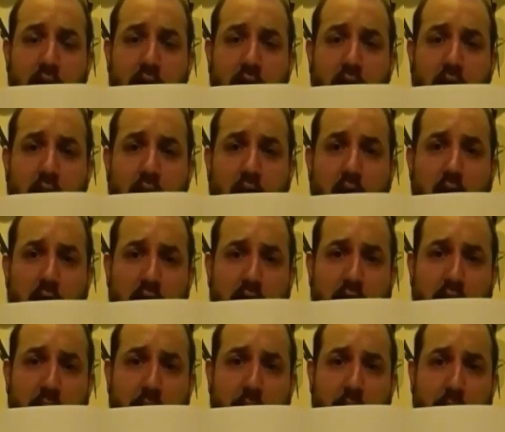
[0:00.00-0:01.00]
uh,
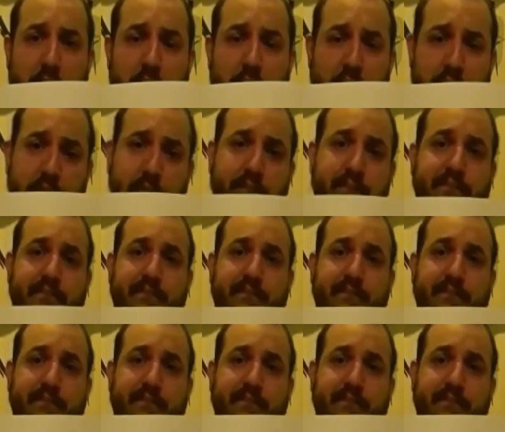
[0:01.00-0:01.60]
laws on the people.